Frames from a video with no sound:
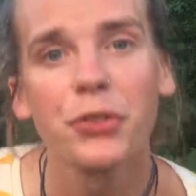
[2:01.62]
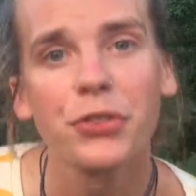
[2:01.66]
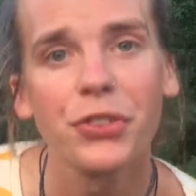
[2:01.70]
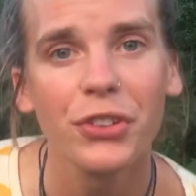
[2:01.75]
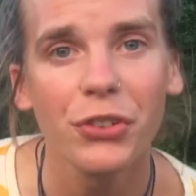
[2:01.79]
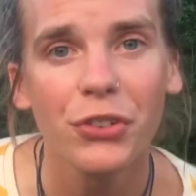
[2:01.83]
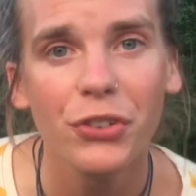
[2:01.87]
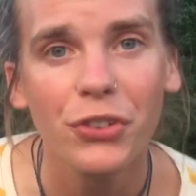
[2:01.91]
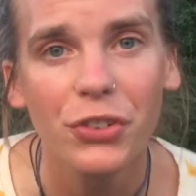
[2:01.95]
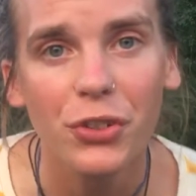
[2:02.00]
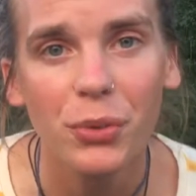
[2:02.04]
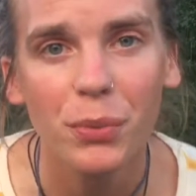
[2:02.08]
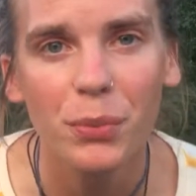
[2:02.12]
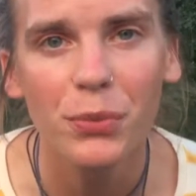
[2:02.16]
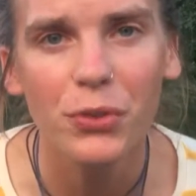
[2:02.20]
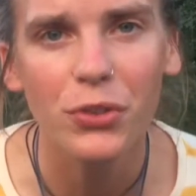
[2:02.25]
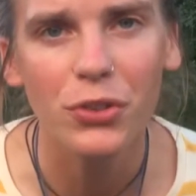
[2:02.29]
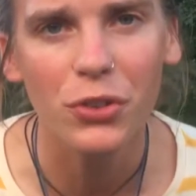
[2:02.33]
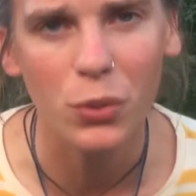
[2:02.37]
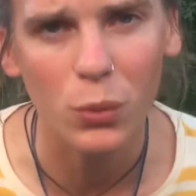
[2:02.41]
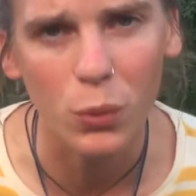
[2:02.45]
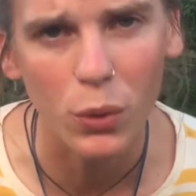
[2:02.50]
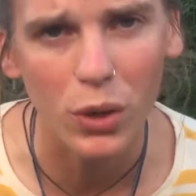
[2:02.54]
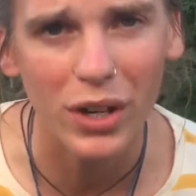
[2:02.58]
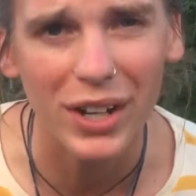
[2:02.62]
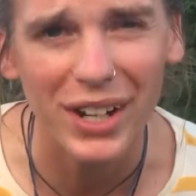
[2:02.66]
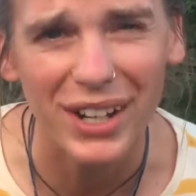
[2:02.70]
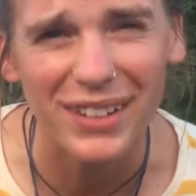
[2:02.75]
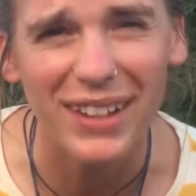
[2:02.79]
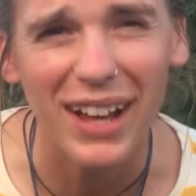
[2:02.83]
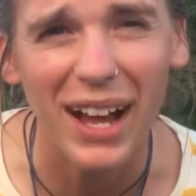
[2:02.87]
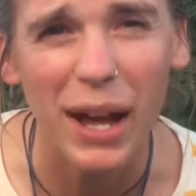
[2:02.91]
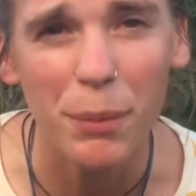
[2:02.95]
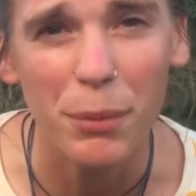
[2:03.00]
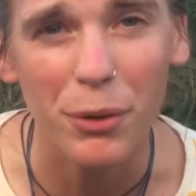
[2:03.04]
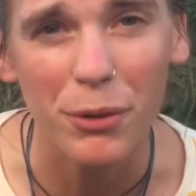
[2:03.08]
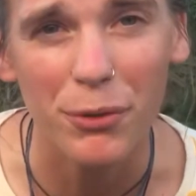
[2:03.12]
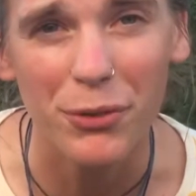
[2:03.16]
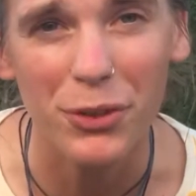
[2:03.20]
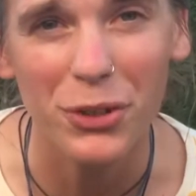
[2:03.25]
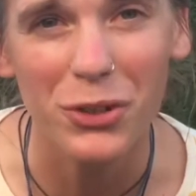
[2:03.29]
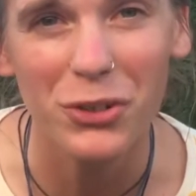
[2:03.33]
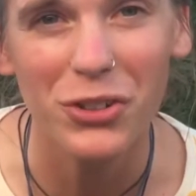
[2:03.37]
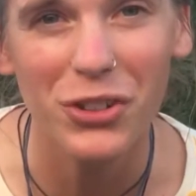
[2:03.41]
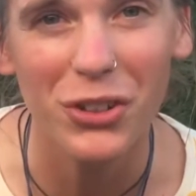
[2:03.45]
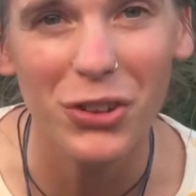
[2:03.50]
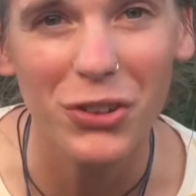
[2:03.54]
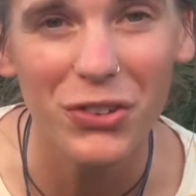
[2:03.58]
systems to work at top
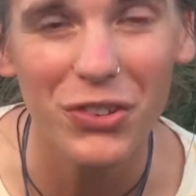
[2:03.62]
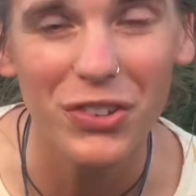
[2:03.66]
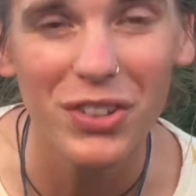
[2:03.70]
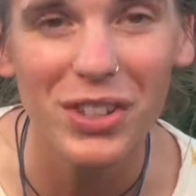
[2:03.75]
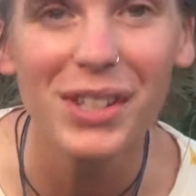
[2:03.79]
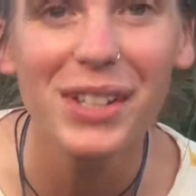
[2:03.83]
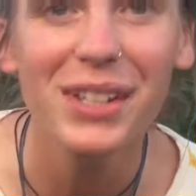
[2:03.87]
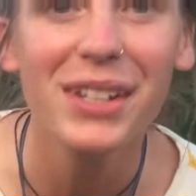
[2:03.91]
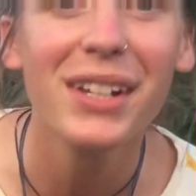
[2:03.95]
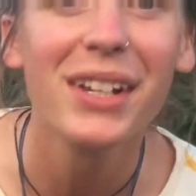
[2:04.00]
efficiency,